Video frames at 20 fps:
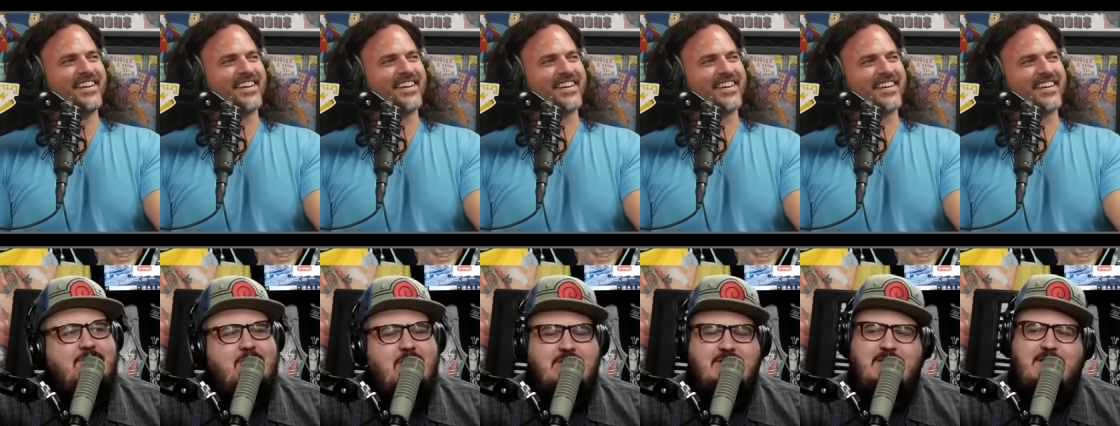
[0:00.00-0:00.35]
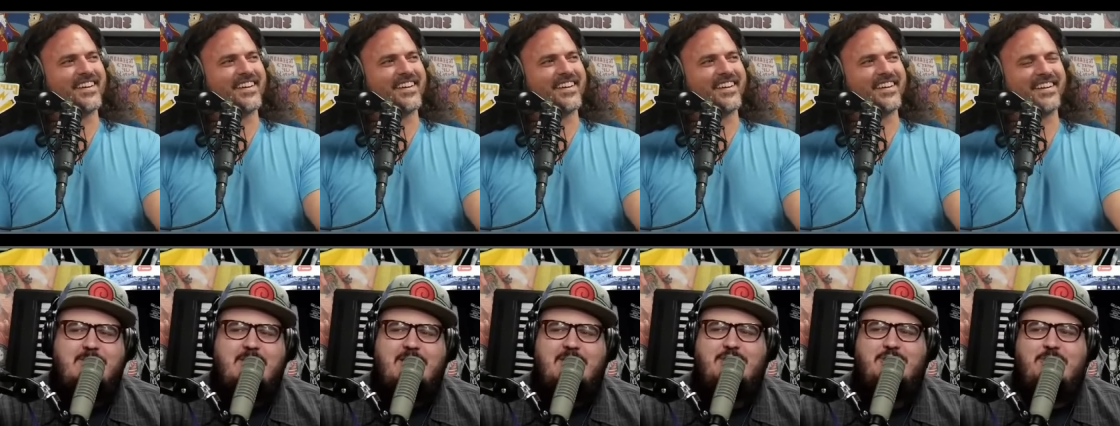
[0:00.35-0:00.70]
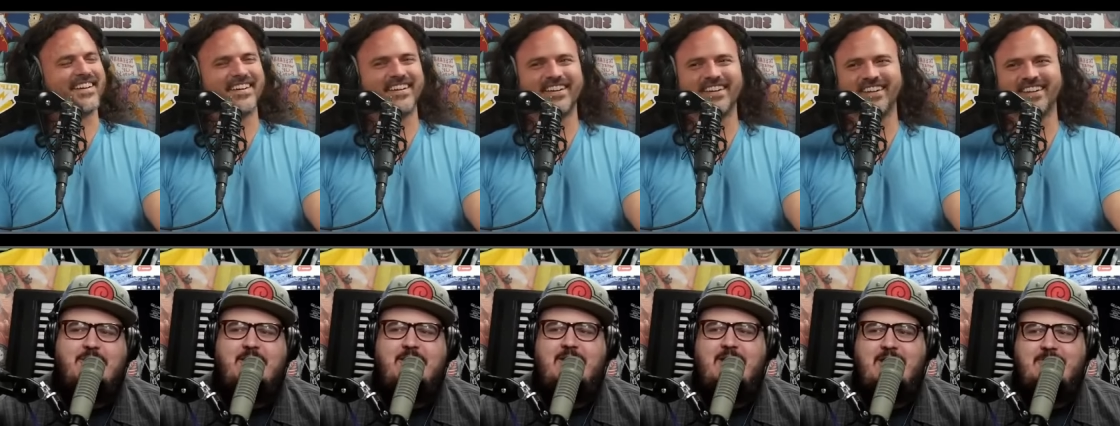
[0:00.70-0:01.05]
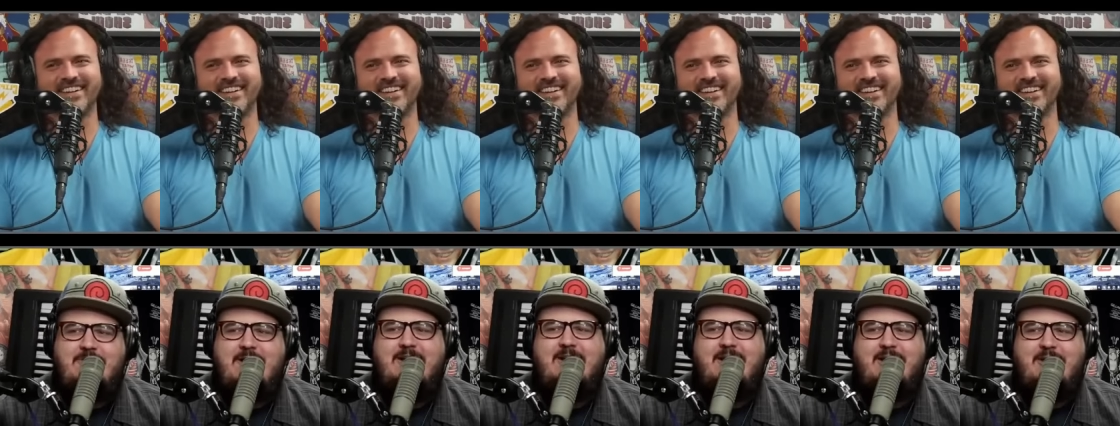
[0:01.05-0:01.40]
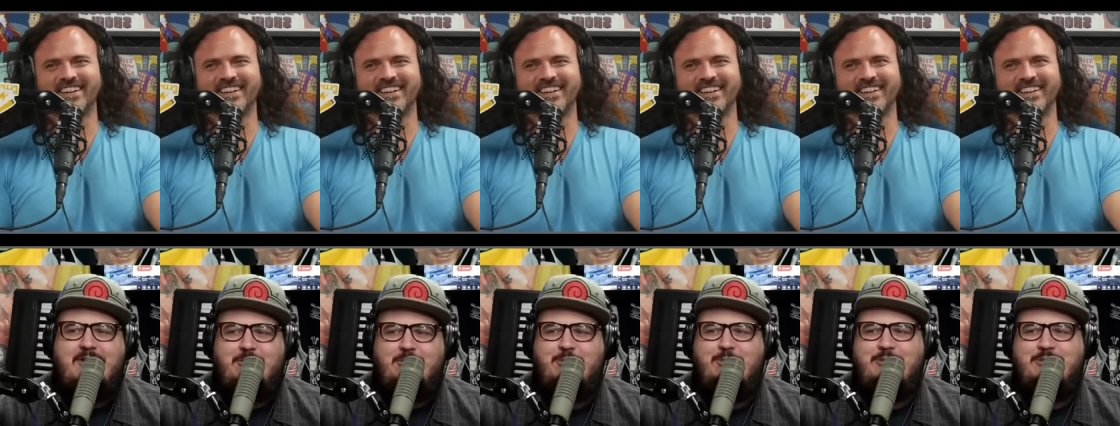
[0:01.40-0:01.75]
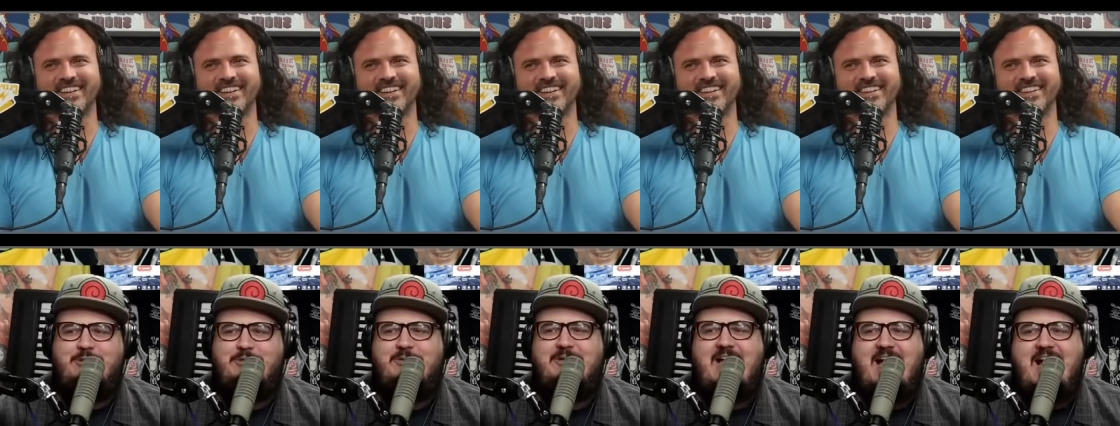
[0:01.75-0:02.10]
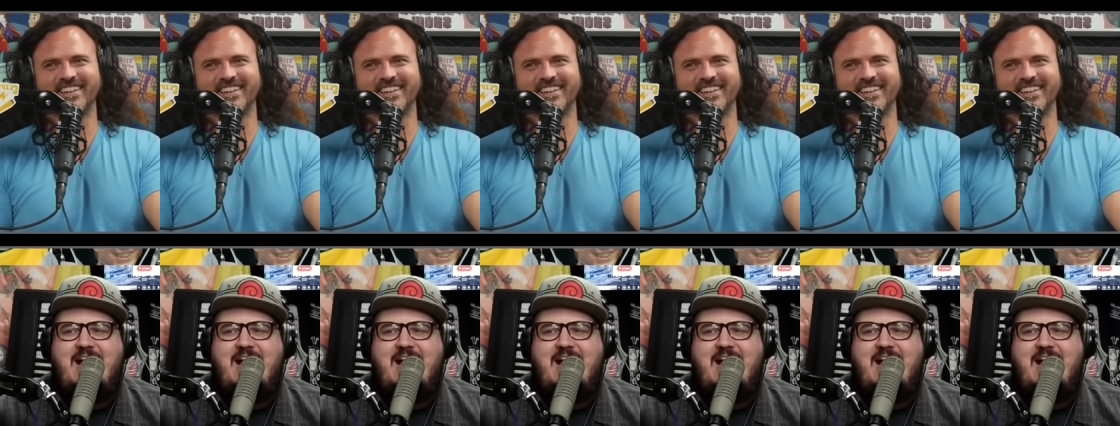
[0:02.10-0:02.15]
Speaker 1: if I was gonna make a trailer, I'd write like cool new